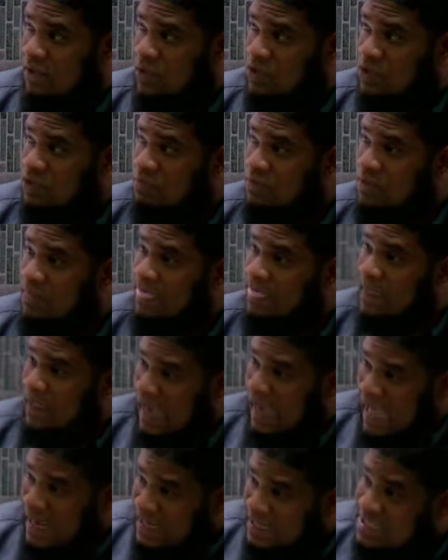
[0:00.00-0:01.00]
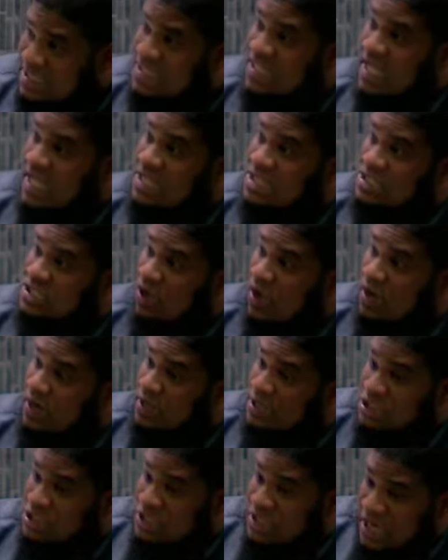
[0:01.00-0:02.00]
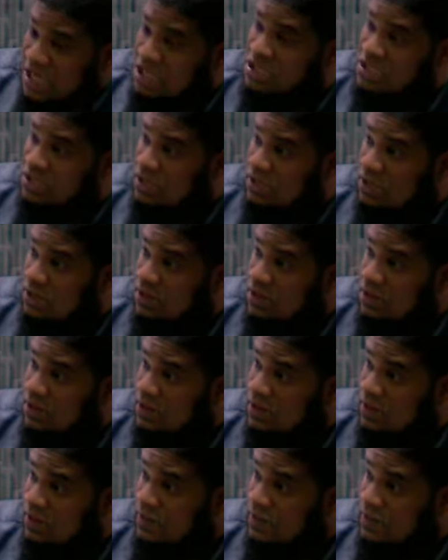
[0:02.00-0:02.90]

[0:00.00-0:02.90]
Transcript: Are you with me? And it stays on its natural